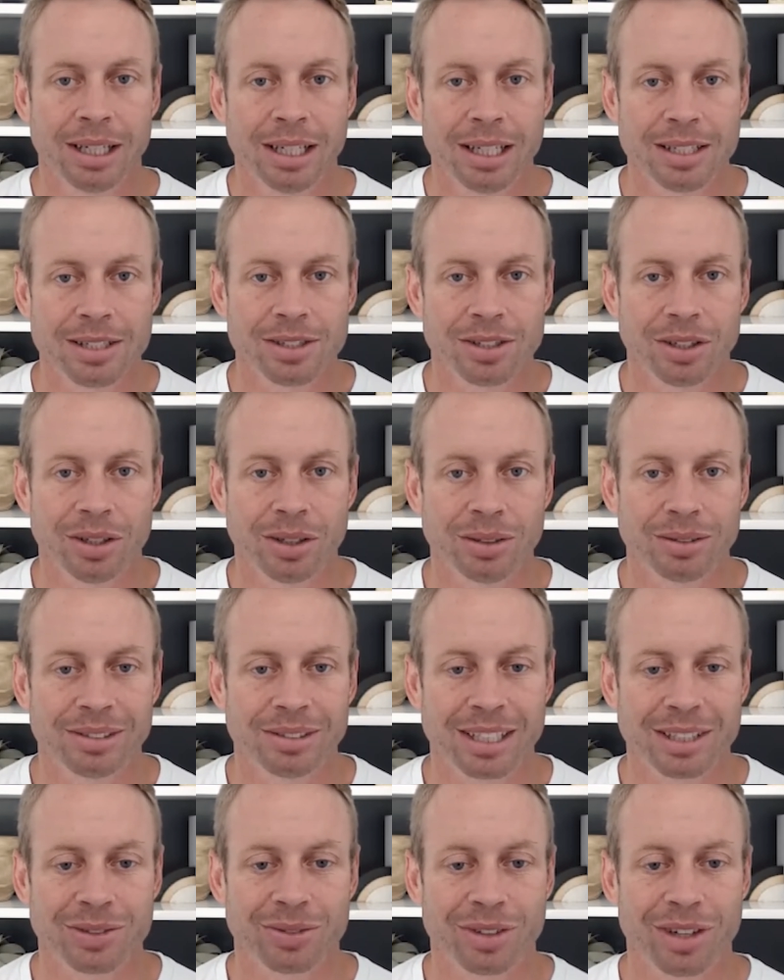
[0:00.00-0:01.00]
And so,
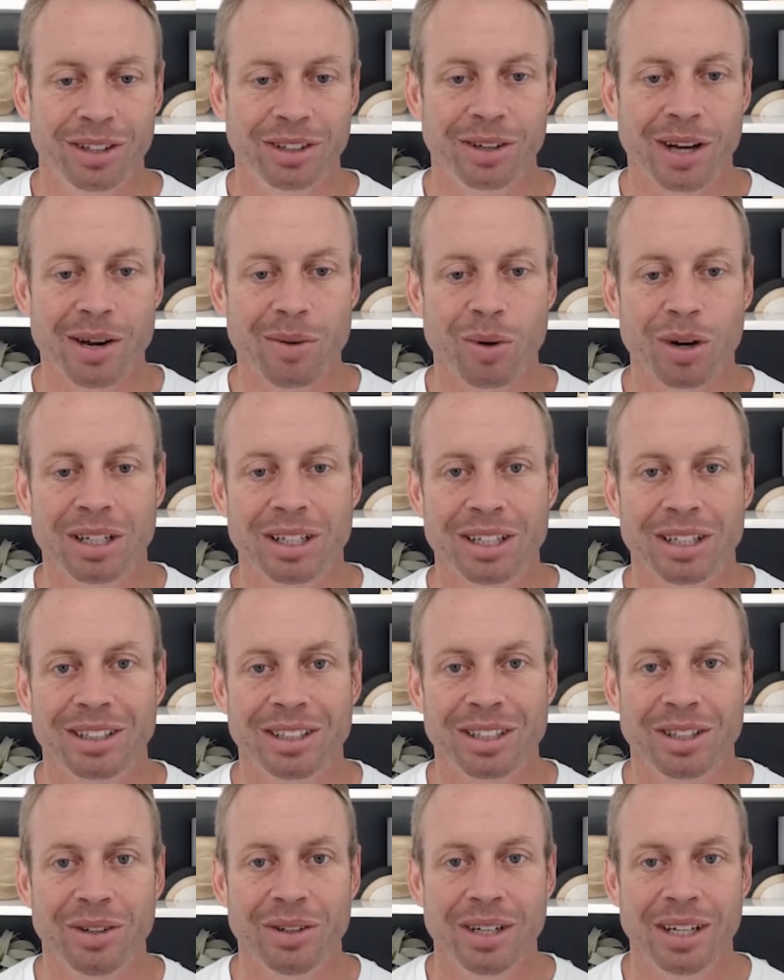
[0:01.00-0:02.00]
thanks for all the great work
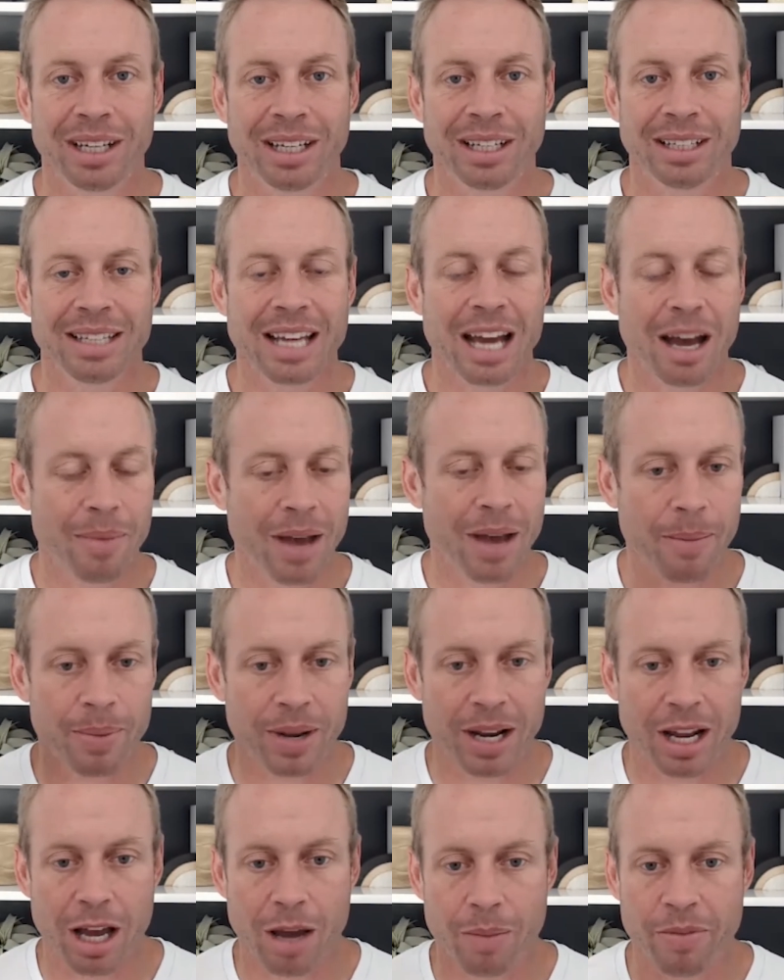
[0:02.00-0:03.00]
you're doing. And yeah, I'm
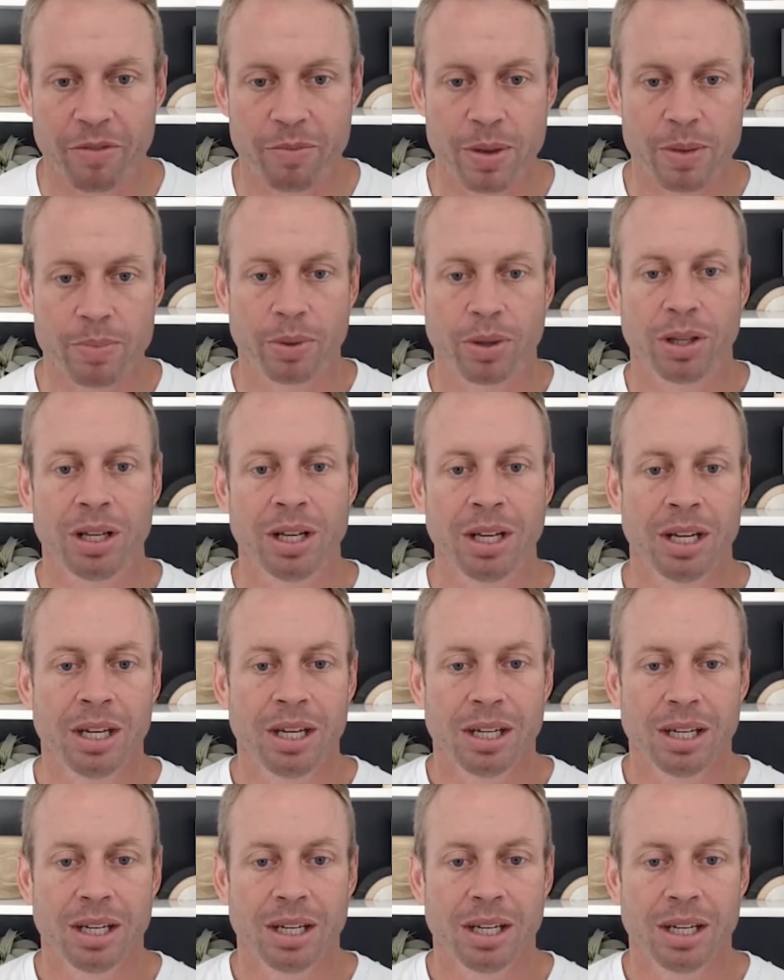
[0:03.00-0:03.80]
happy to help if people.